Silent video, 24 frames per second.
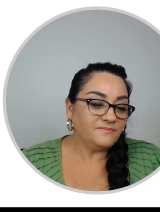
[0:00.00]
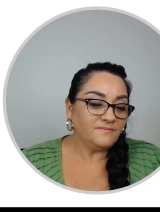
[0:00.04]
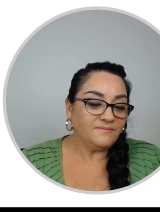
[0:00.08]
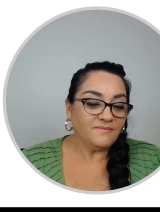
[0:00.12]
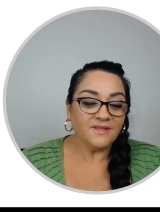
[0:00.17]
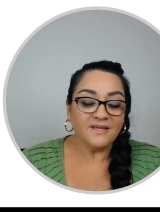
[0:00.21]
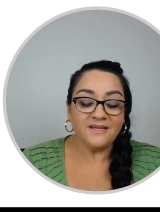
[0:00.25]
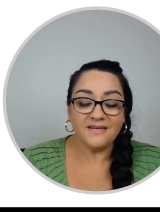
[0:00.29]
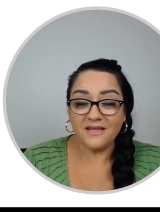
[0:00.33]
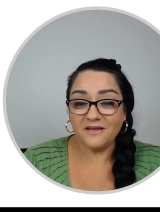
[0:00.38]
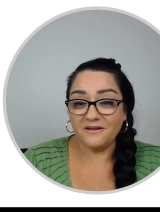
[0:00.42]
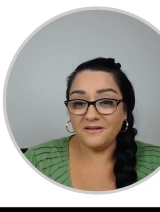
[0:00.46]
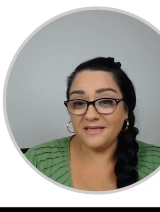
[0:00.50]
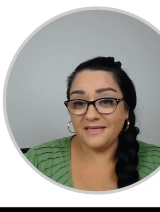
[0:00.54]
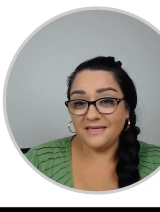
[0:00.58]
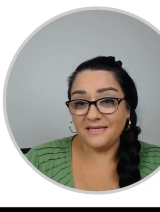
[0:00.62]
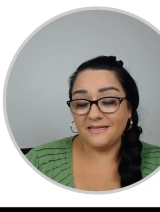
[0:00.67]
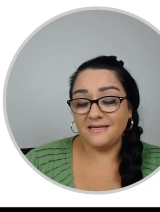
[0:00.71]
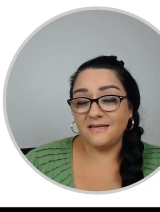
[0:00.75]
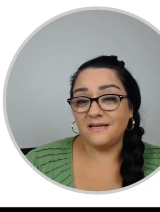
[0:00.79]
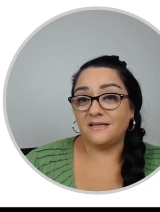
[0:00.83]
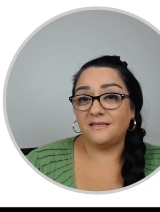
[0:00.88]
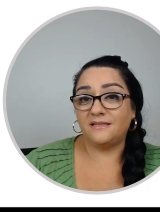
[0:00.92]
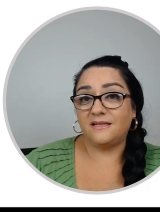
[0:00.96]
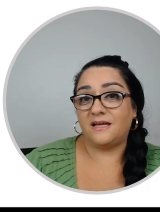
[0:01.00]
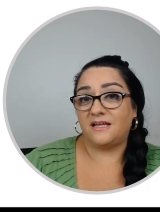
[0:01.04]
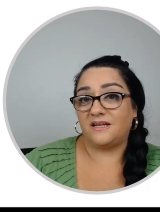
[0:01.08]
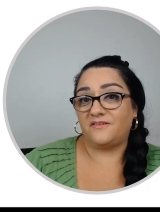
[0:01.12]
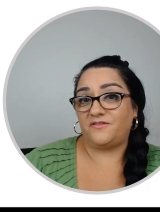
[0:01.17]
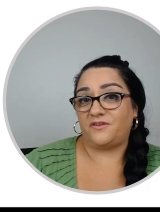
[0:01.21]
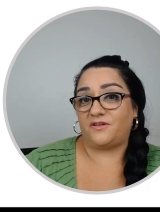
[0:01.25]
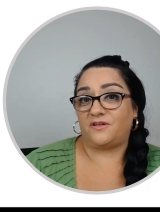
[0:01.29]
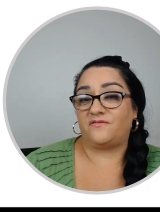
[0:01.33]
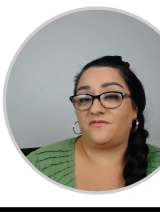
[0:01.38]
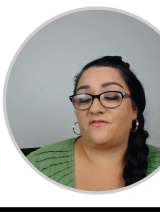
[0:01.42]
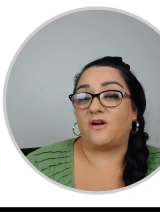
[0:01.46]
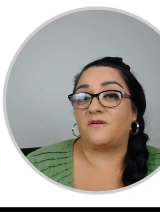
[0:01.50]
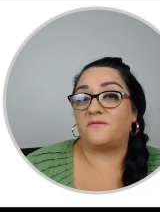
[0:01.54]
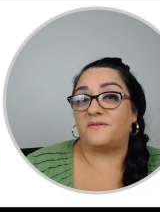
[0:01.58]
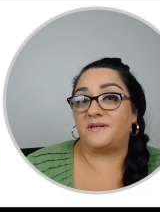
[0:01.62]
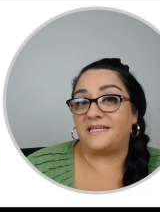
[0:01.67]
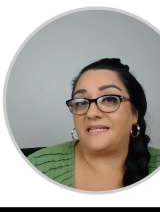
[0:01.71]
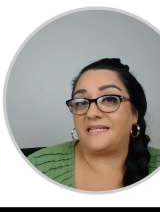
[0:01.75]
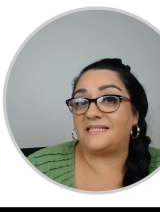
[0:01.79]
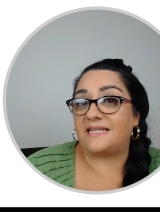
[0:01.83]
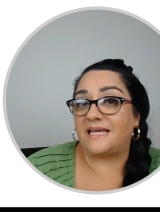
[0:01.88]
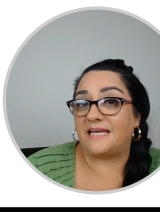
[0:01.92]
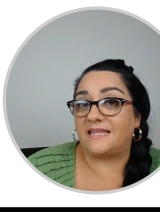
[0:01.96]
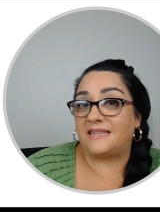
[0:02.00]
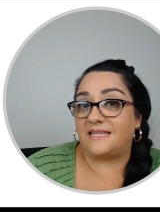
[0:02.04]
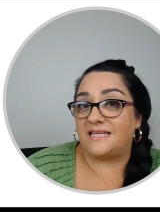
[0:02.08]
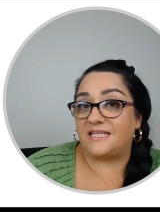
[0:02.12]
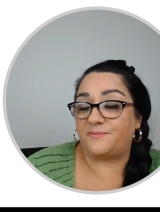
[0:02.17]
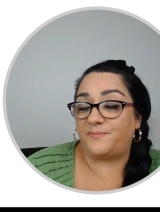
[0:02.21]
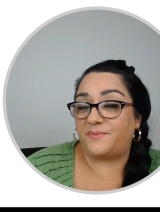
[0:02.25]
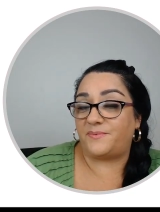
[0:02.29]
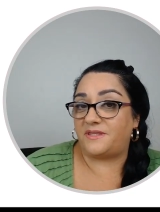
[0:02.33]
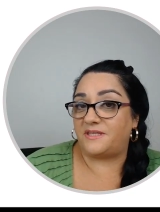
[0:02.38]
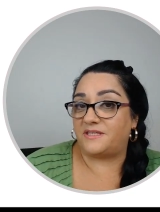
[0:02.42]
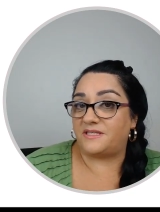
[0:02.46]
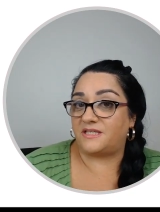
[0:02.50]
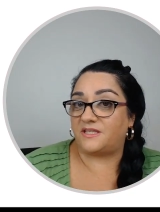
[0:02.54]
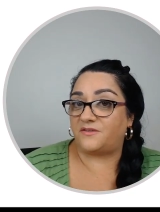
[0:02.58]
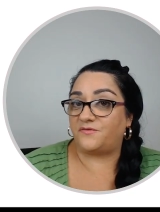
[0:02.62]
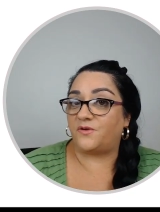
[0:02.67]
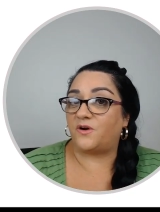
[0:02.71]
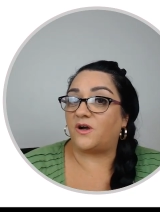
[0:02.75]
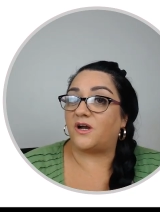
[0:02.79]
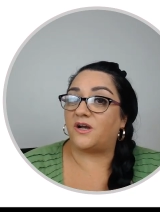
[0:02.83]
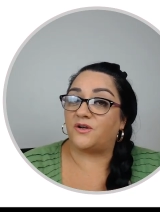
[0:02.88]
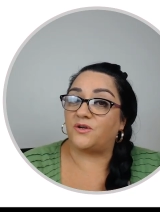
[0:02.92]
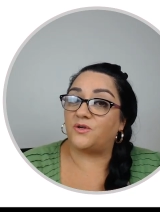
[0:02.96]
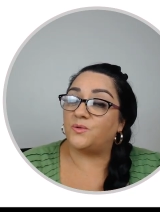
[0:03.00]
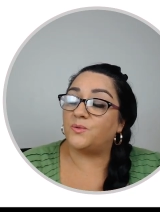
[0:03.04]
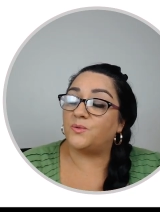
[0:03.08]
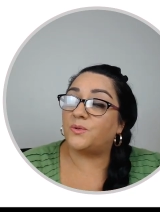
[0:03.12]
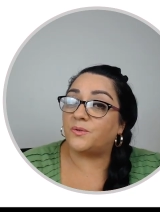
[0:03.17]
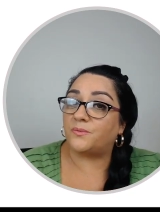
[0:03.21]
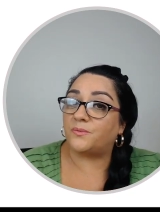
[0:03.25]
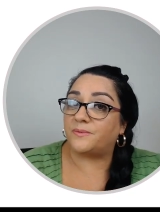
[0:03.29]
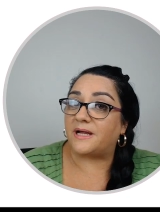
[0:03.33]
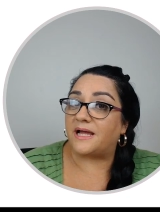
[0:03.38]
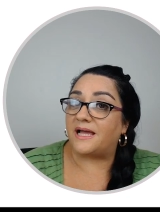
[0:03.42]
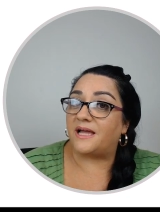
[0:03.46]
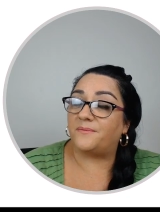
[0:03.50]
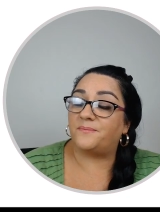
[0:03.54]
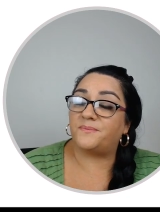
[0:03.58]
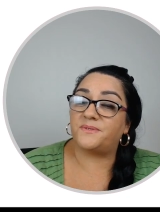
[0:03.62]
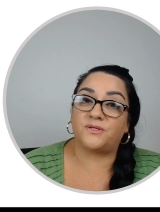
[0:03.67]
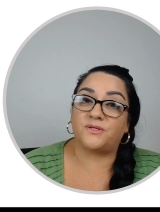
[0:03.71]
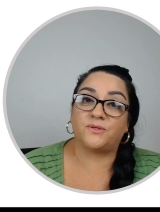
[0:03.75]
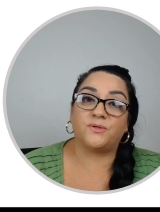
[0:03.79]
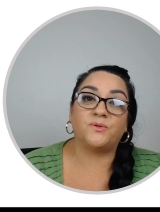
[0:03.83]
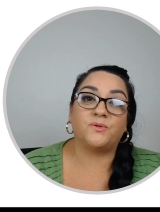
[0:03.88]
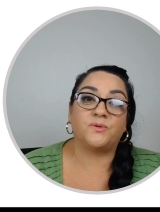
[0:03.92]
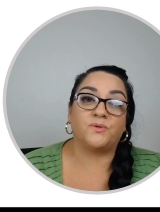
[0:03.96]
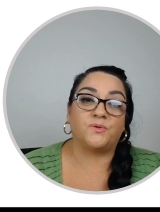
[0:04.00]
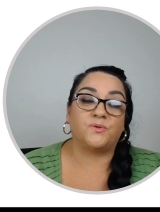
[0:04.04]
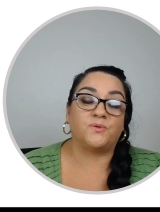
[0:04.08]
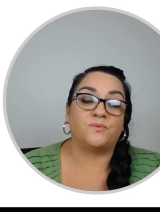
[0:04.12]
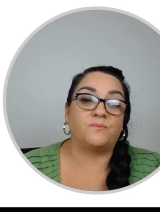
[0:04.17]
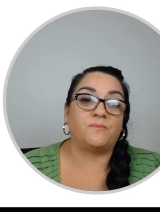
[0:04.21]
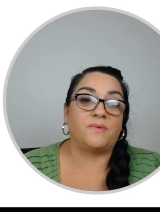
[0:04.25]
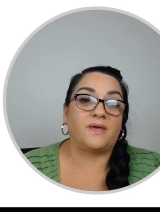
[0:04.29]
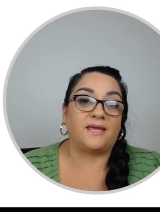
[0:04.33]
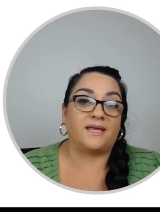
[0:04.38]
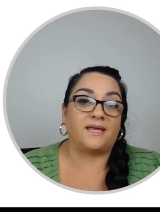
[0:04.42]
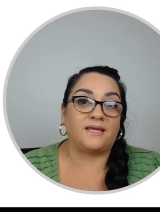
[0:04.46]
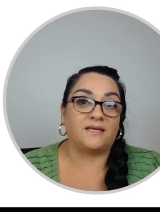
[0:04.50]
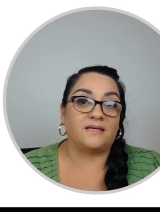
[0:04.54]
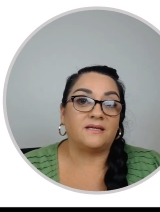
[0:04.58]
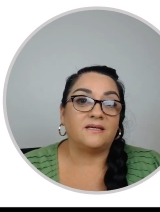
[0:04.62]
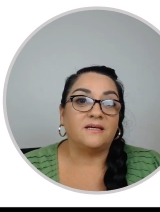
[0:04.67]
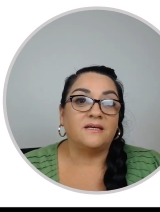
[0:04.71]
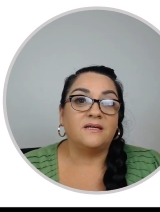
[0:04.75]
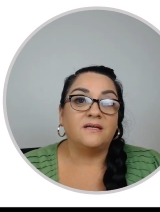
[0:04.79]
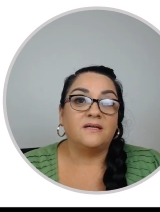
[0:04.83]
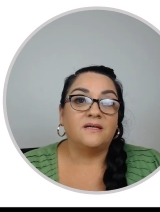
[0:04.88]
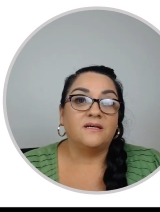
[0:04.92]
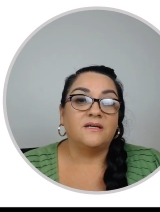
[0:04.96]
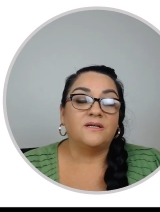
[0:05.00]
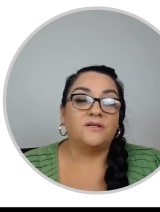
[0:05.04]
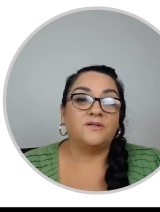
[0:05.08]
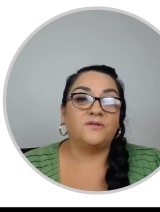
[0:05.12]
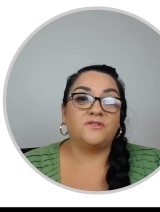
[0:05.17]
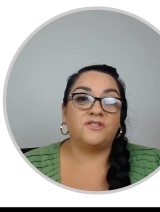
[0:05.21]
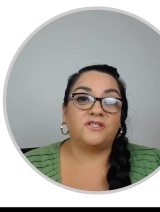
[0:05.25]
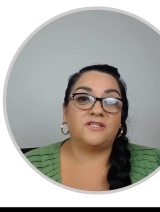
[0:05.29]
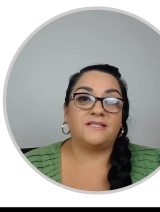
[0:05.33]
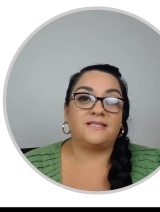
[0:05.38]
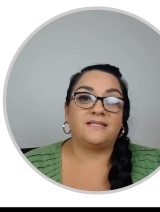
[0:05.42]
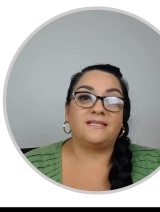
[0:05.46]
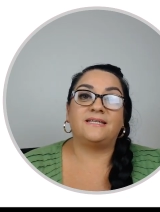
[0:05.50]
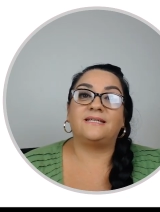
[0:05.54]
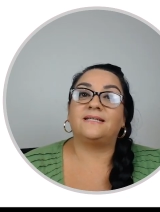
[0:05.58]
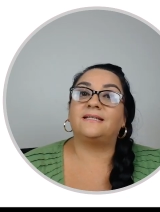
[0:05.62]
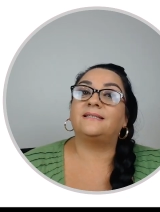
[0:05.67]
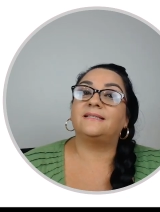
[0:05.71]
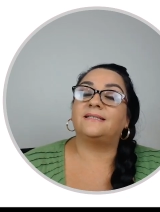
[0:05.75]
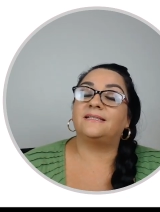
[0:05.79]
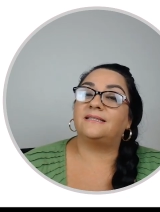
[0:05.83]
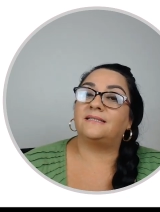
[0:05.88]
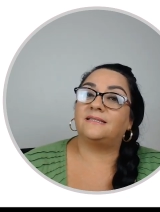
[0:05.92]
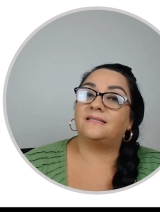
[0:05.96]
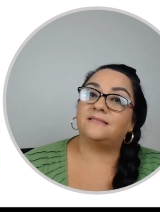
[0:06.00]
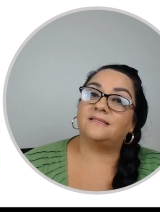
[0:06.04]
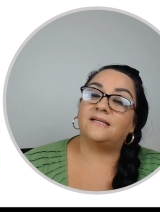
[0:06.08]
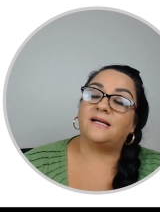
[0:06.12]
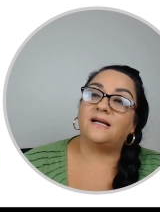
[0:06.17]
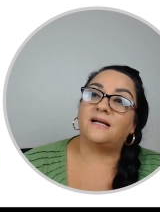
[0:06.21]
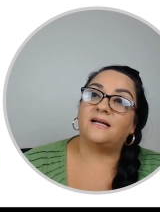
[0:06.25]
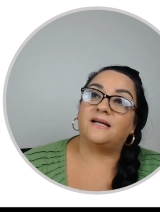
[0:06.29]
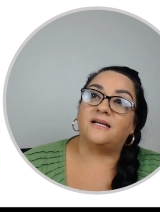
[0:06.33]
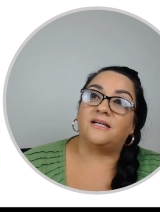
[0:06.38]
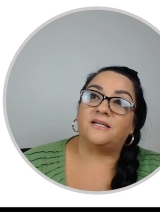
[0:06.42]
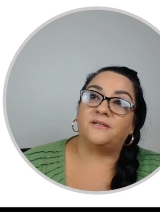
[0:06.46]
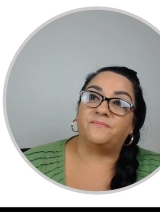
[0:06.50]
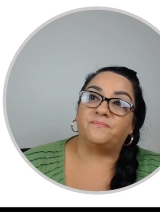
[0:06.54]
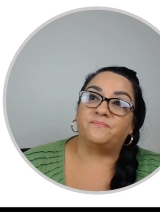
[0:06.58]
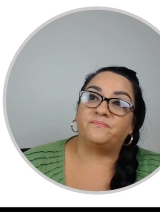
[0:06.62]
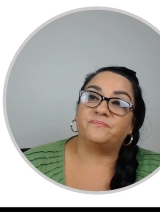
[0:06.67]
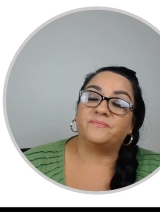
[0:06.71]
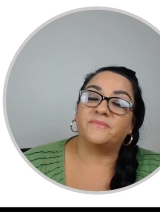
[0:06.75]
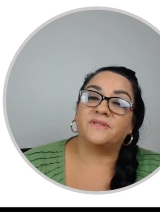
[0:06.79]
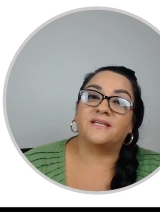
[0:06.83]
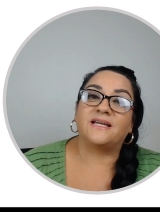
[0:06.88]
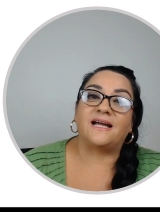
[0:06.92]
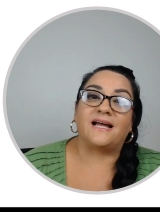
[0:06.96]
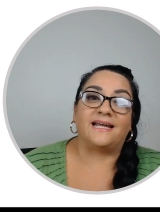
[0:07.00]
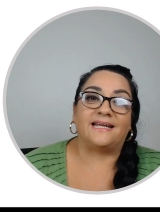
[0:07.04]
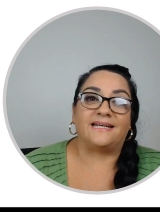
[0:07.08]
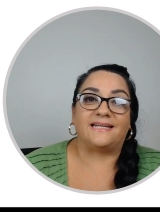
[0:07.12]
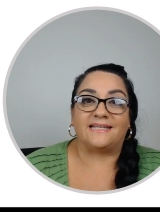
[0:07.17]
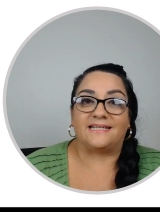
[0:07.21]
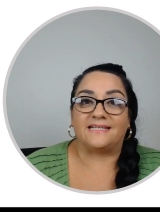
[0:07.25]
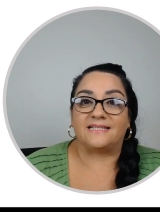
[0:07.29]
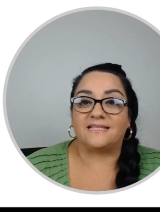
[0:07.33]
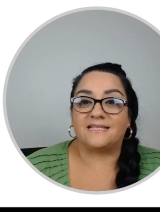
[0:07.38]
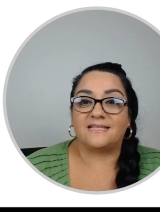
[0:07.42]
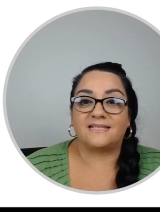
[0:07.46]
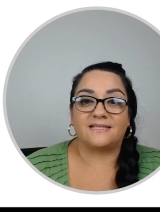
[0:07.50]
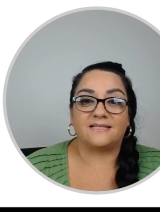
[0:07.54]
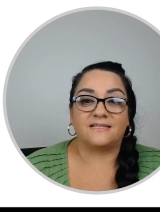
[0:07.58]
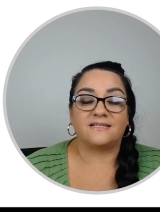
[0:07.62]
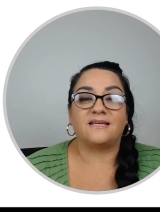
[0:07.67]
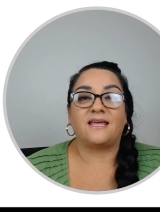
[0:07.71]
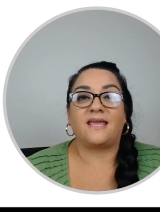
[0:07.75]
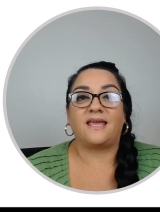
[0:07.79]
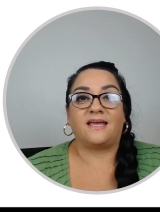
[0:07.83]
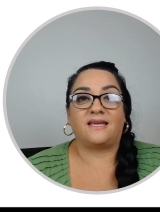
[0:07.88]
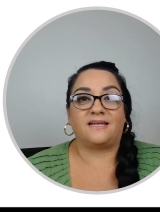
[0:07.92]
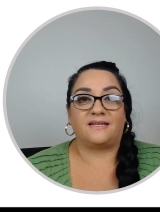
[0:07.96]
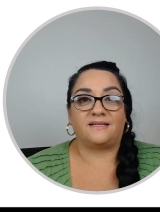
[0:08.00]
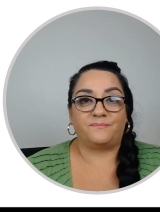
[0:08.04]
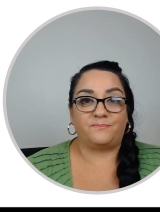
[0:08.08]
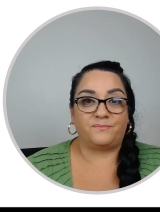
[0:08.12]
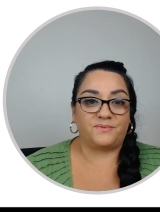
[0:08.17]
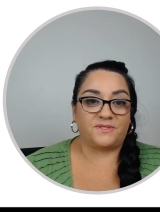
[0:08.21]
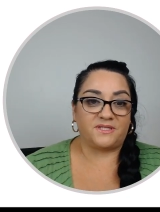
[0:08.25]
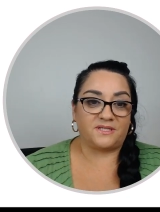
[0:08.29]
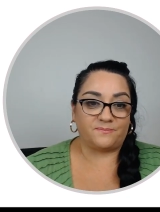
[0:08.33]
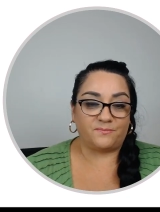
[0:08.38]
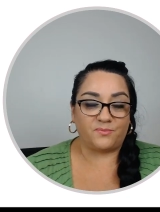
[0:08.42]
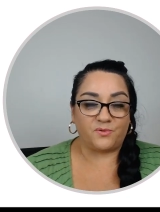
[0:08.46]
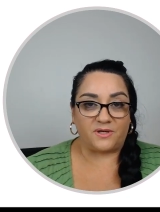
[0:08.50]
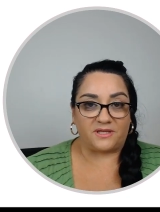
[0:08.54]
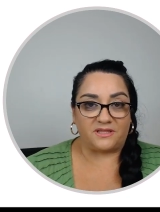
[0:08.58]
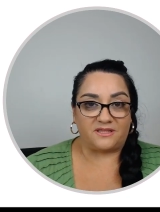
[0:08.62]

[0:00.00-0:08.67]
Now, again, a lot of you have already done this, but this is for our newer reps who just need a little guidance and to point